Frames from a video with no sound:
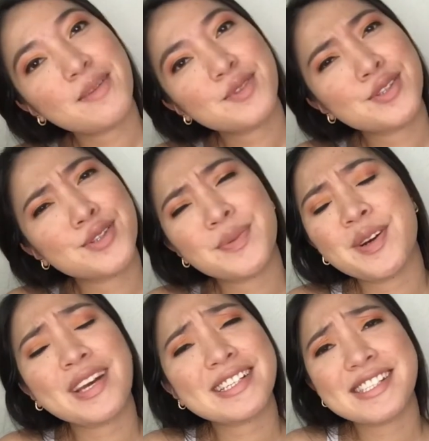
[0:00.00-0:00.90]
I'm super
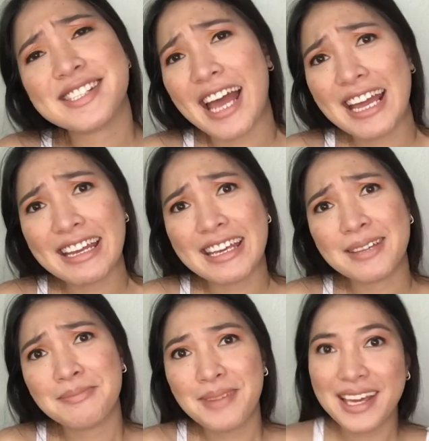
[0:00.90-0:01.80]
excited
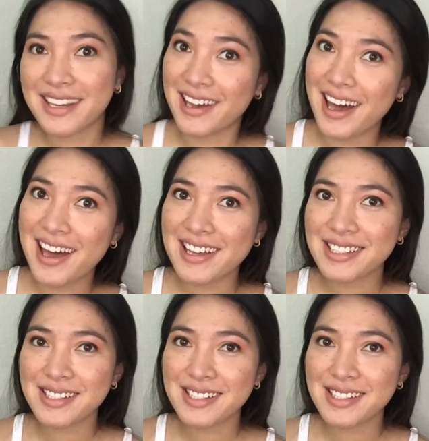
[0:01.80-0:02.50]
because